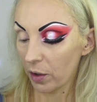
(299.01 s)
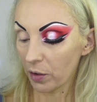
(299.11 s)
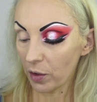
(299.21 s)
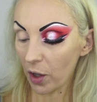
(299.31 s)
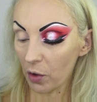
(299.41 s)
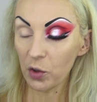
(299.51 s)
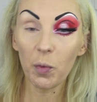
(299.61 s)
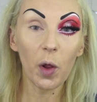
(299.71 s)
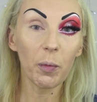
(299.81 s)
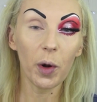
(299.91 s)
because I'm now a
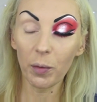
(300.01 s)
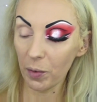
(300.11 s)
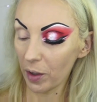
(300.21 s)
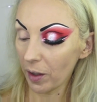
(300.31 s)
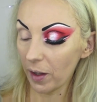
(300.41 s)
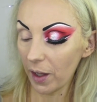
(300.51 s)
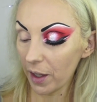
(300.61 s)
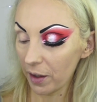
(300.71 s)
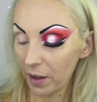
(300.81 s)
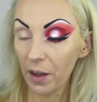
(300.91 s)
small apartment in L
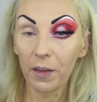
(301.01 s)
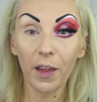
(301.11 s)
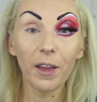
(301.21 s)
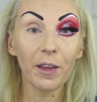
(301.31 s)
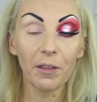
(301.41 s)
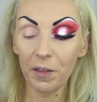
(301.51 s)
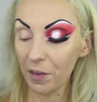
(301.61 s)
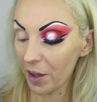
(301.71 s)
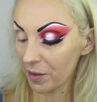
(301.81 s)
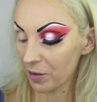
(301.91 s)
A, nothing
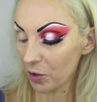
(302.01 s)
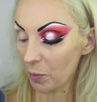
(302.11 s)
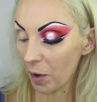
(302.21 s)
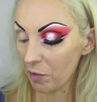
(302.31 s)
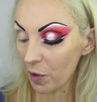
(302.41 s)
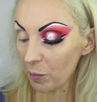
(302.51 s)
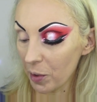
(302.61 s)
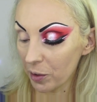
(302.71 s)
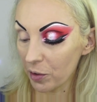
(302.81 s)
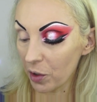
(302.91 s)
fits. So my
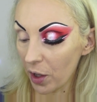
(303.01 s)
filming